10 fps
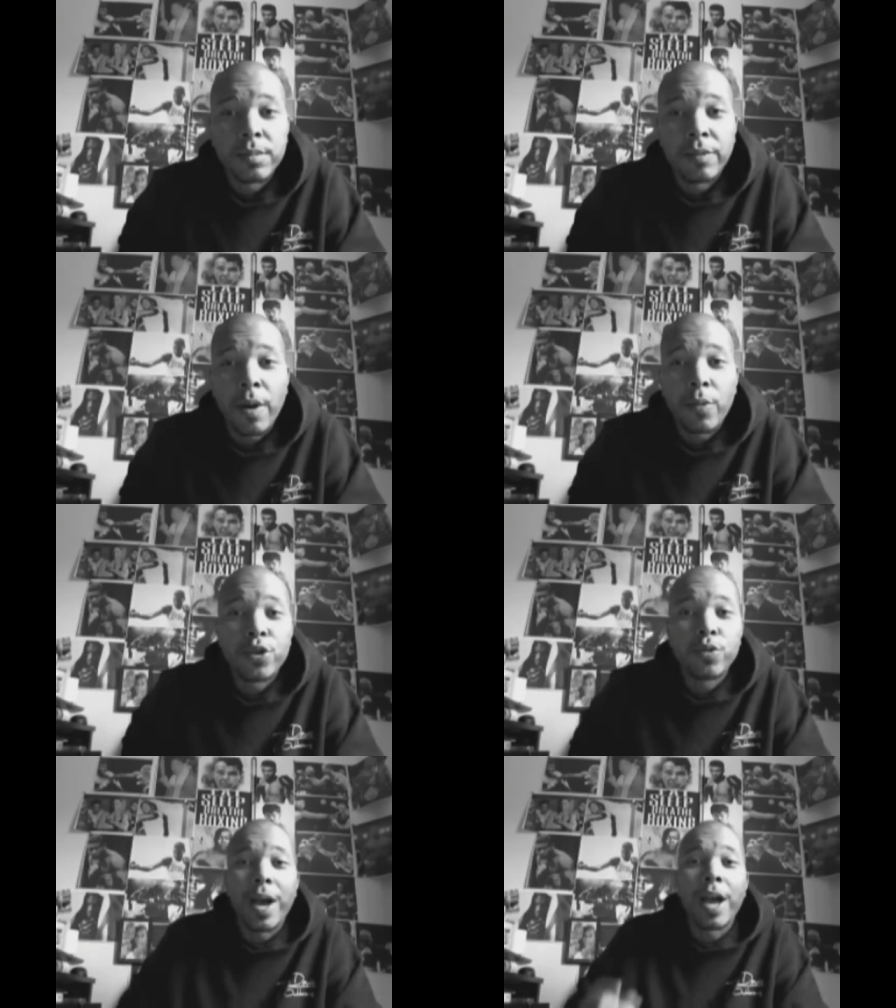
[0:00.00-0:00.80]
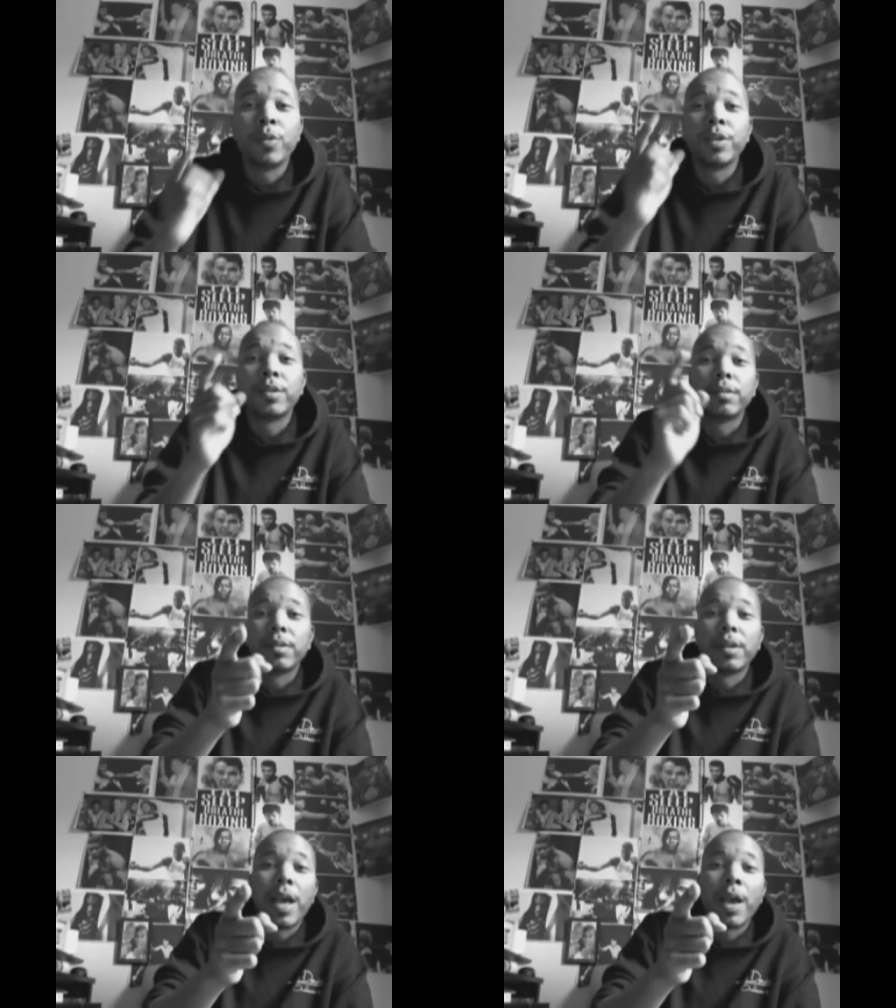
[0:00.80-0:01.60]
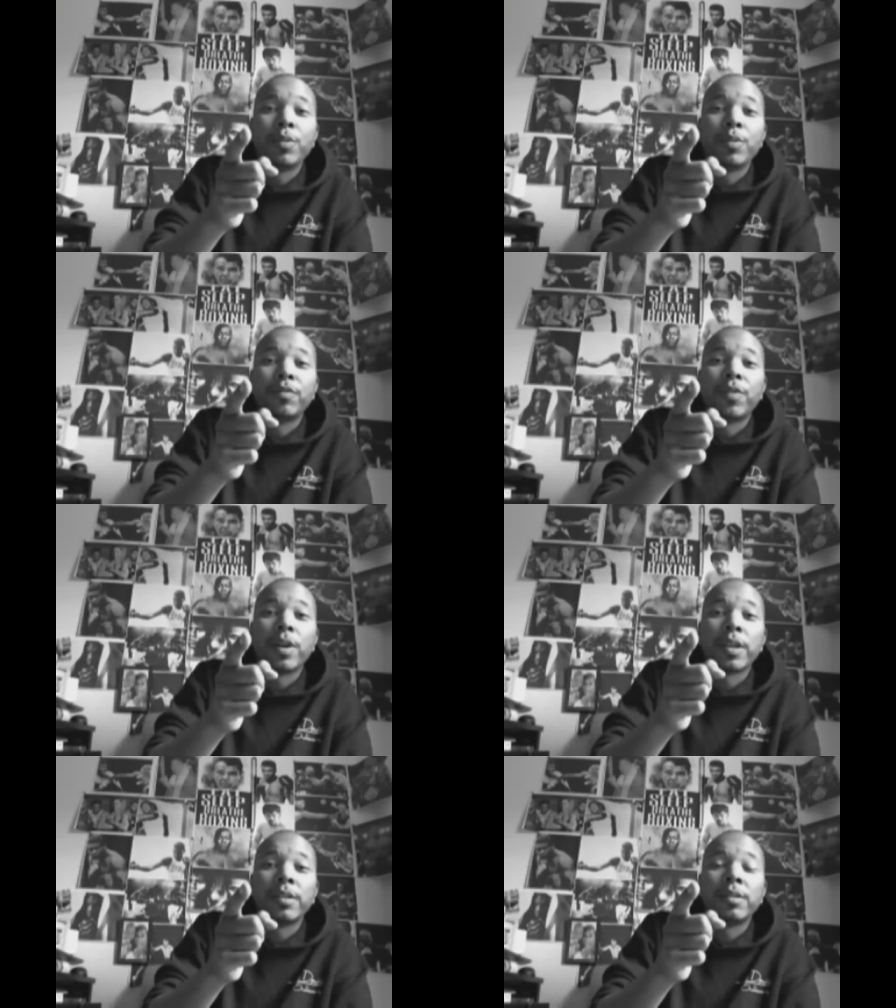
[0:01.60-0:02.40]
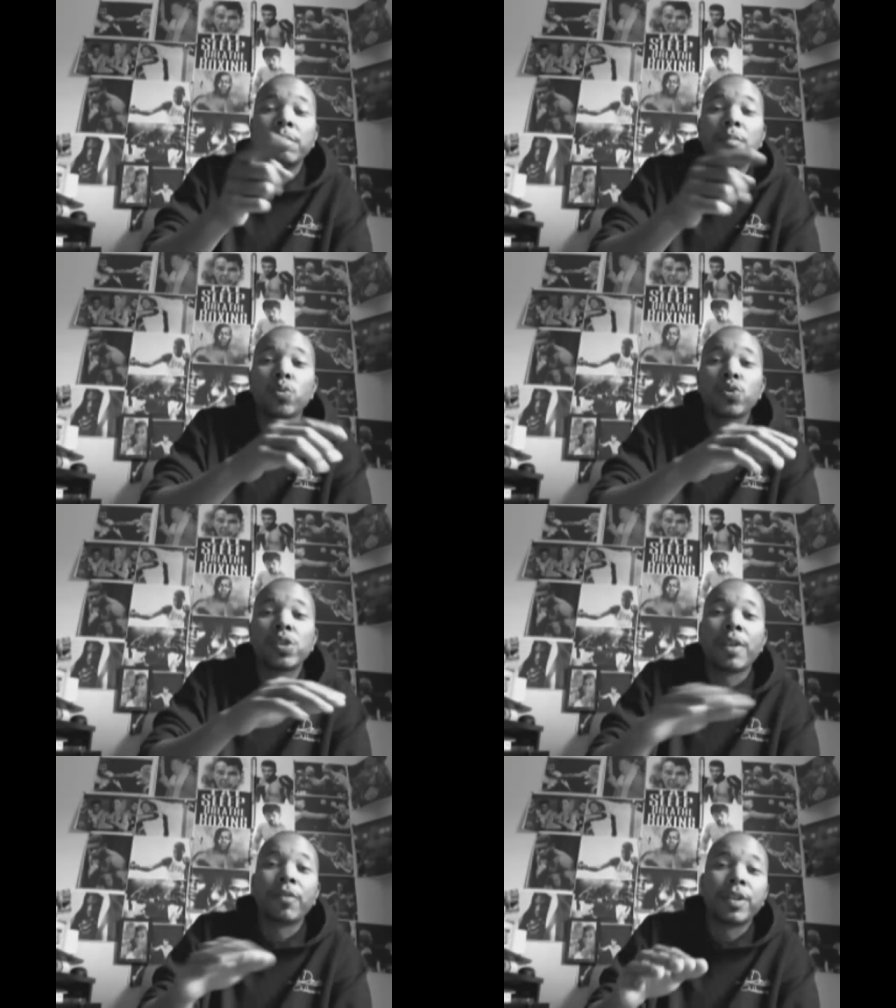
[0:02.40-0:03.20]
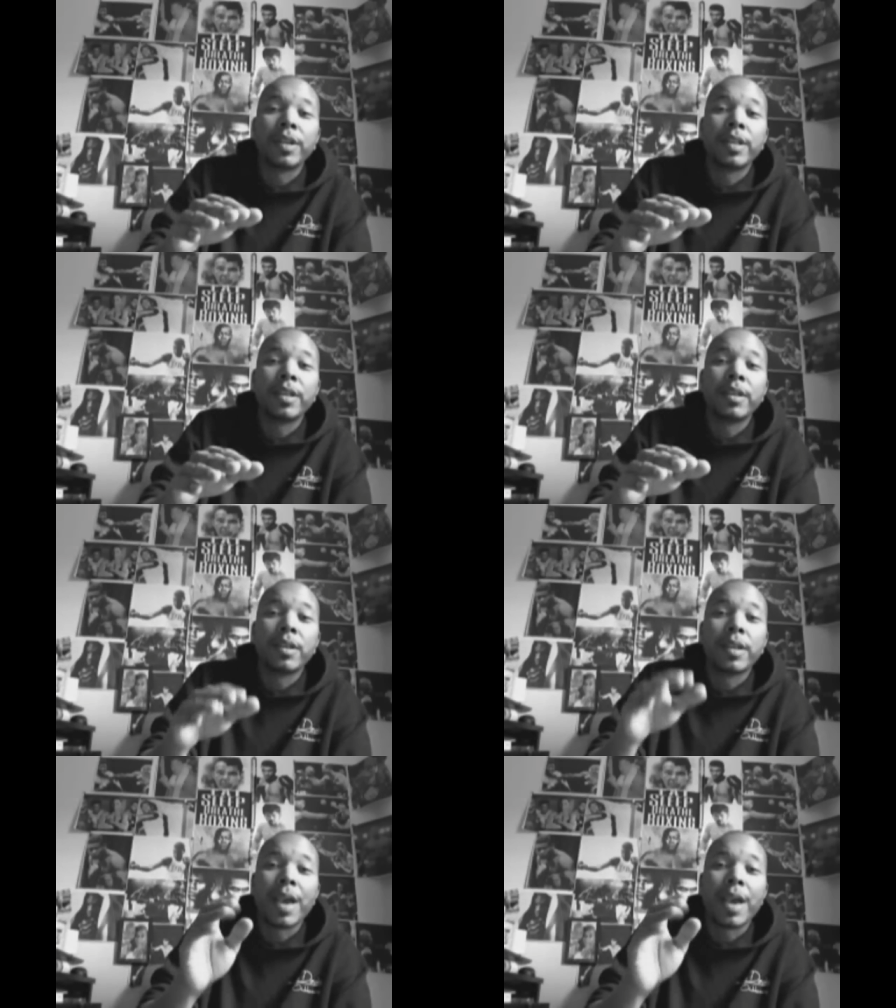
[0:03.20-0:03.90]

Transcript: if I were you, I would I would fucking most definitely